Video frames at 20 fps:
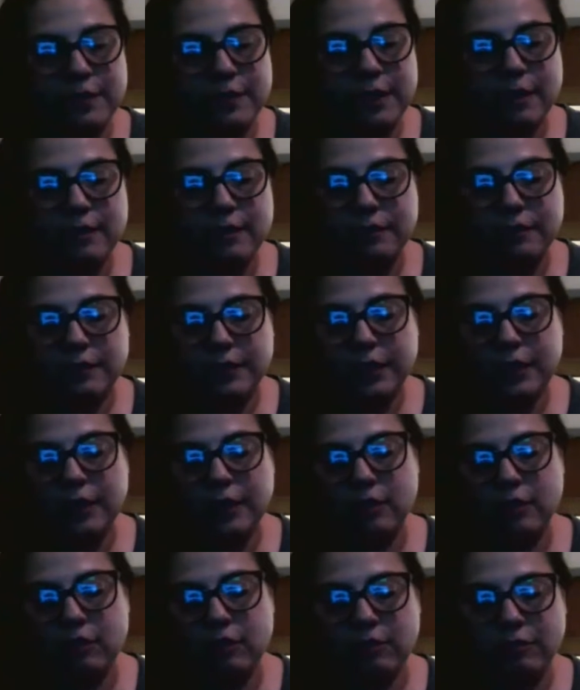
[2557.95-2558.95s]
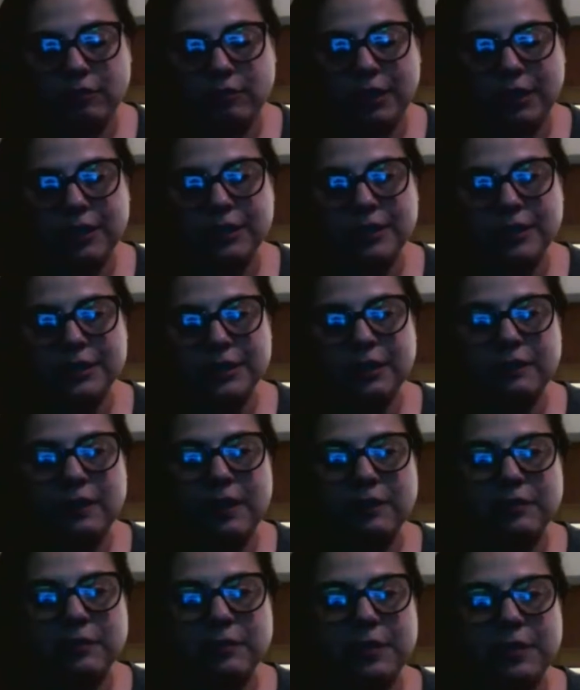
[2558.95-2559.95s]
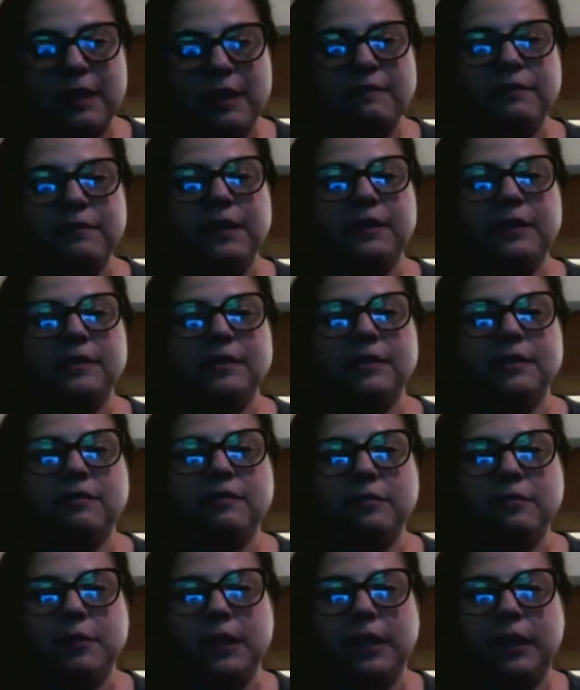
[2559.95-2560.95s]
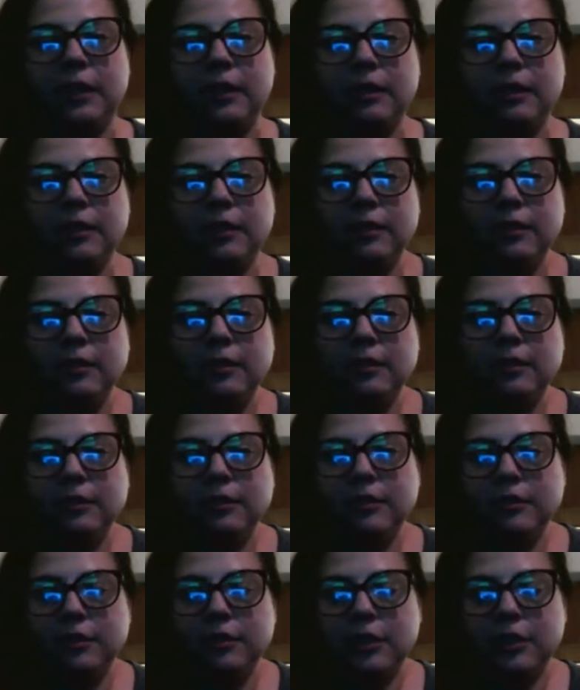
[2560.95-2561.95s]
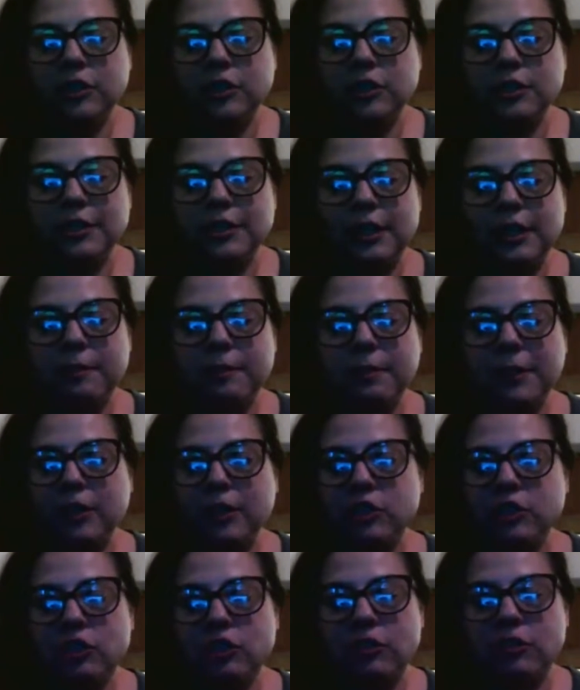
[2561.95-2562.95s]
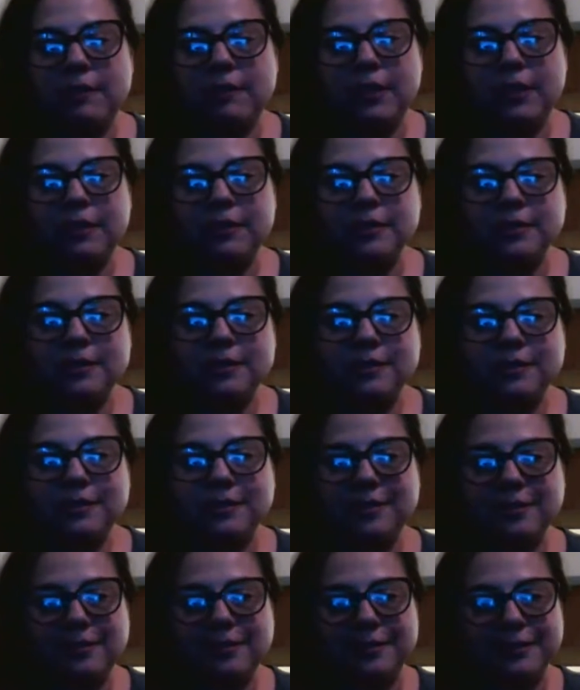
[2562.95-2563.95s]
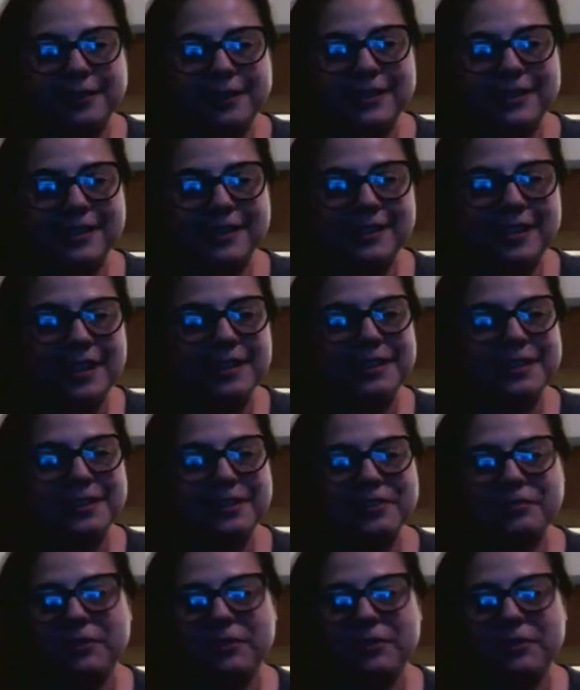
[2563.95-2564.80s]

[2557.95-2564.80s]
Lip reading: I don't even care. Like, it doesn't even have to be that fancy for me. Like, just take a picture of it and send it to me.